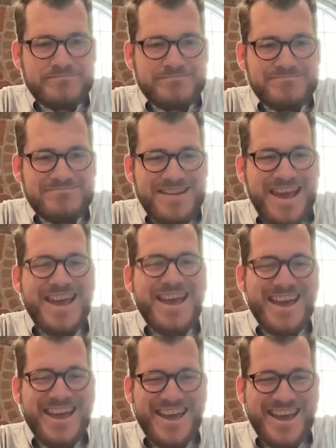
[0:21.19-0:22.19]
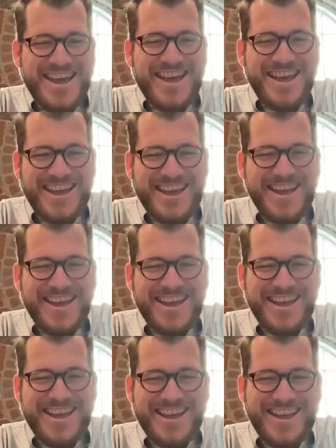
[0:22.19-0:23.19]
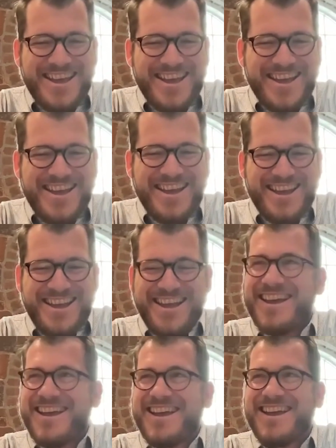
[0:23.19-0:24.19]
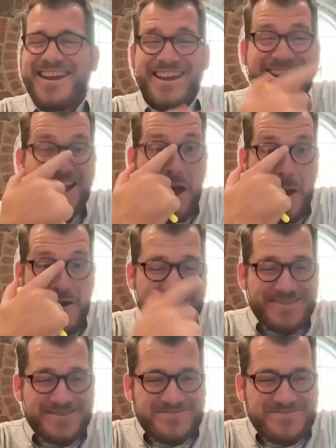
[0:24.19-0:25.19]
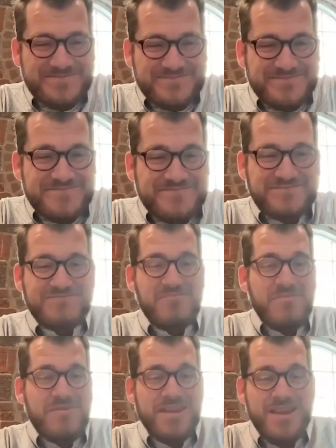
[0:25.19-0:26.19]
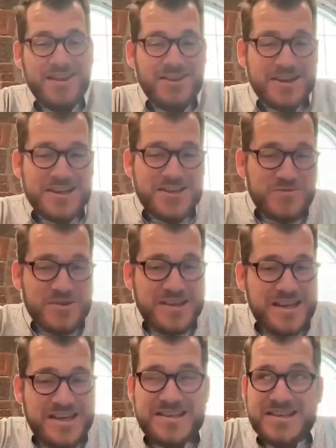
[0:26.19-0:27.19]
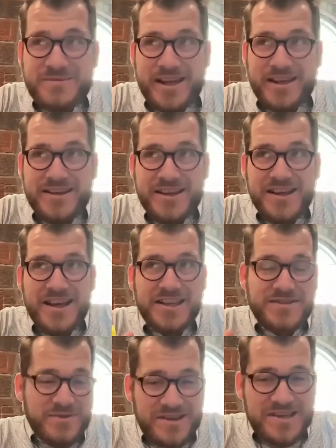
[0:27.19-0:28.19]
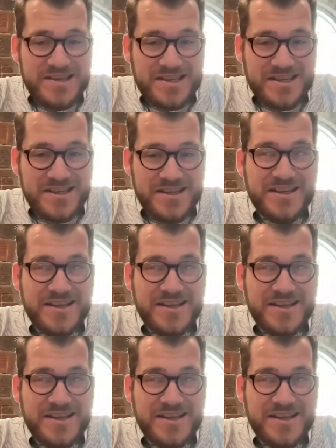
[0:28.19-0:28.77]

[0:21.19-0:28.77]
I mean? So I feel like you already stepped as far into it as you possibly can. So at this point, I feel like everything's free game.